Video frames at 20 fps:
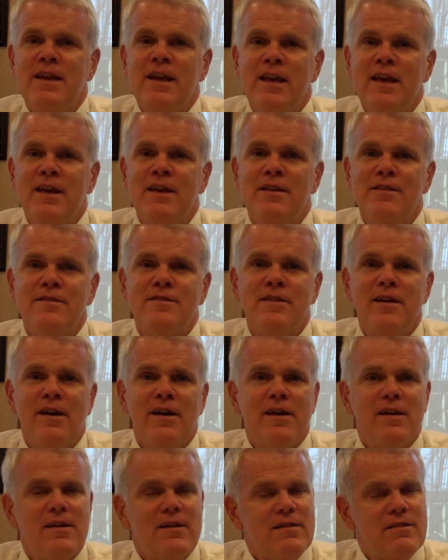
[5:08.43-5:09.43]
needs,
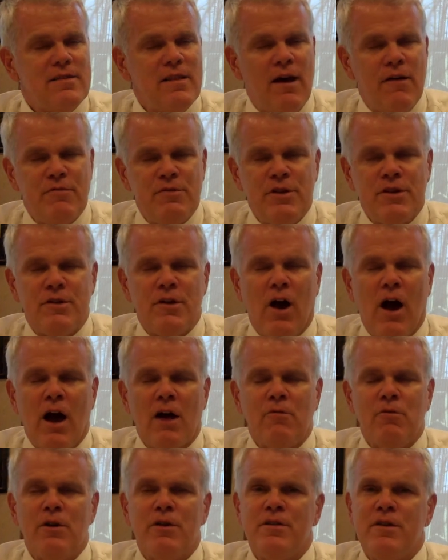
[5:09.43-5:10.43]
love to
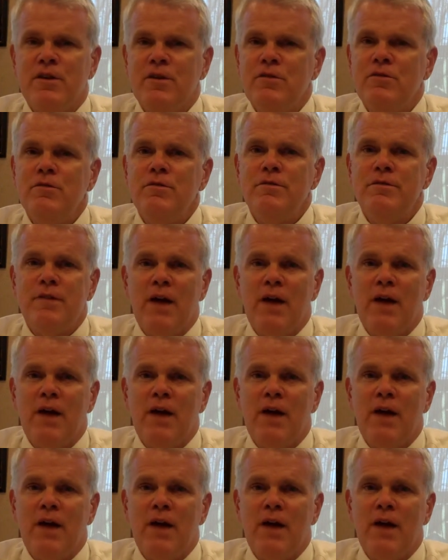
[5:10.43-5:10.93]
talk with you.